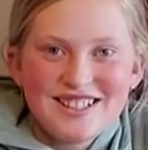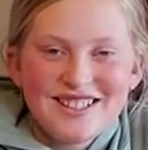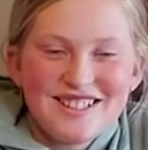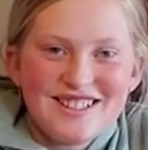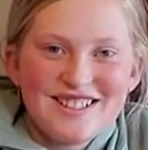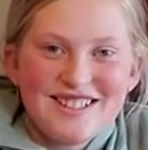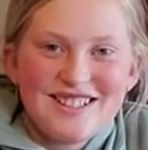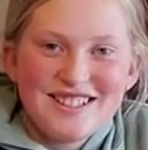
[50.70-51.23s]

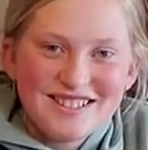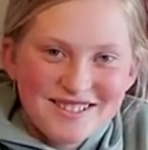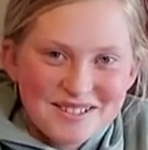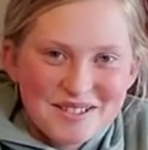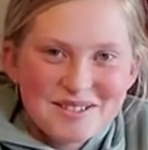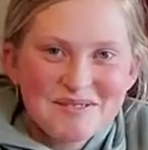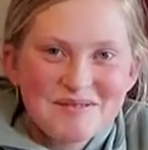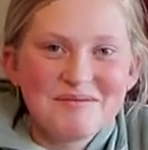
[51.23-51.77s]

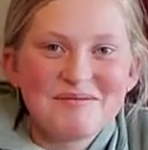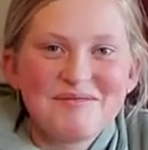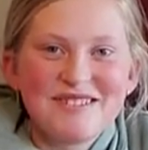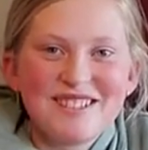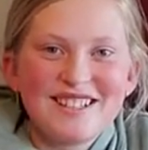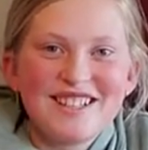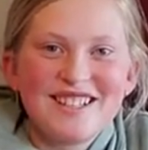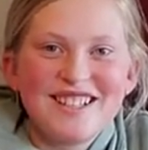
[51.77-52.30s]

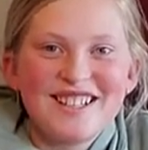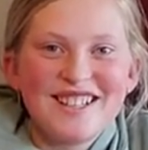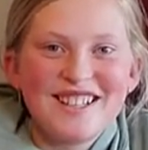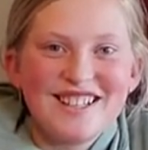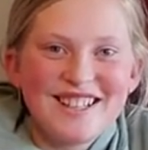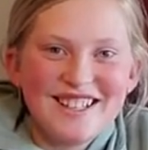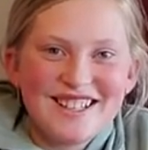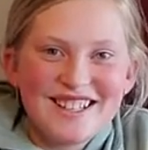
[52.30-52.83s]

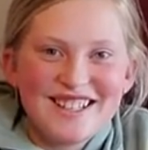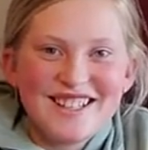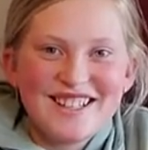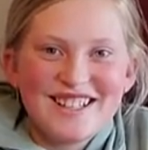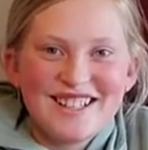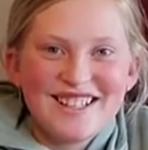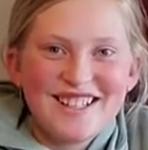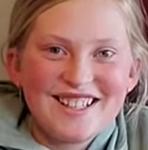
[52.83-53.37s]

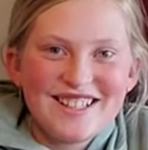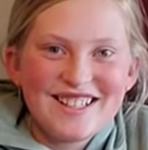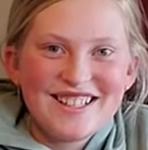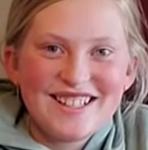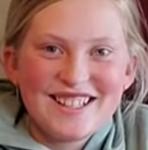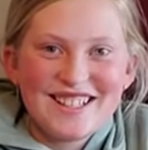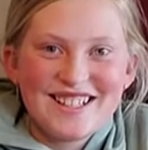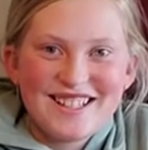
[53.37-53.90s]

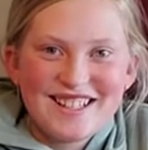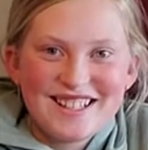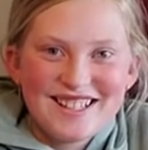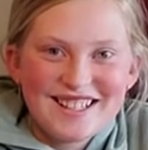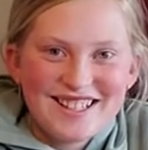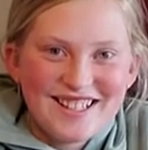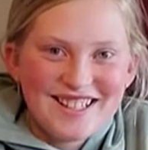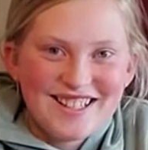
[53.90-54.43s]

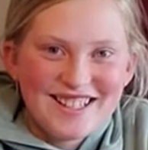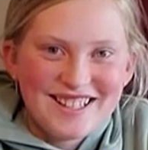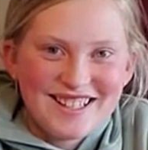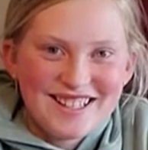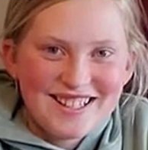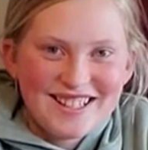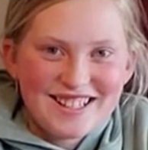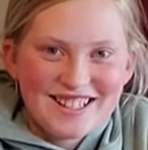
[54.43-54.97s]

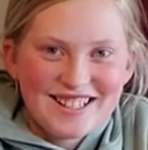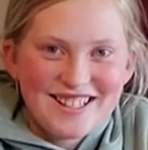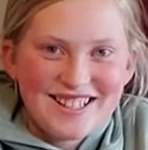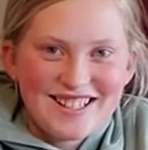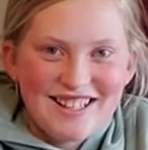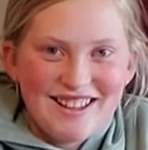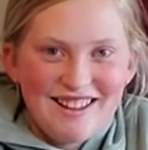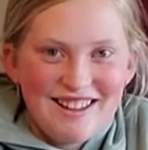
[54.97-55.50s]

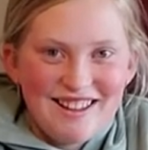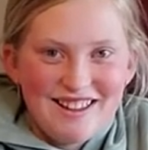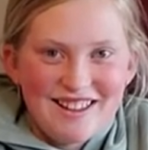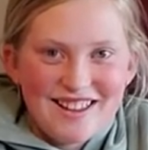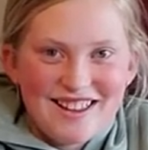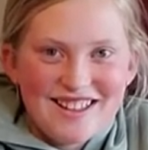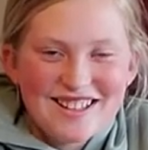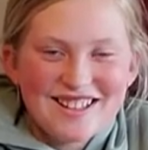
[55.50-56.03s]

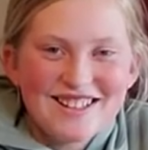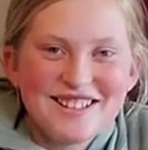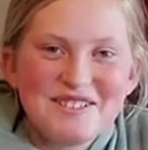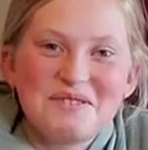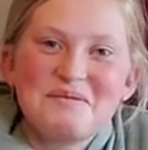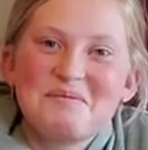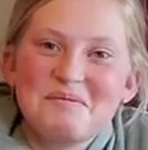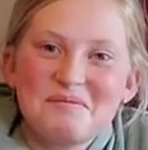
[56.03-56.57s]

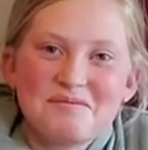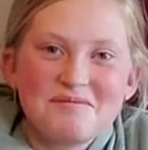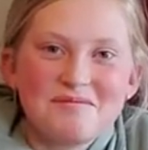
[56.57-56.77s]
(silent)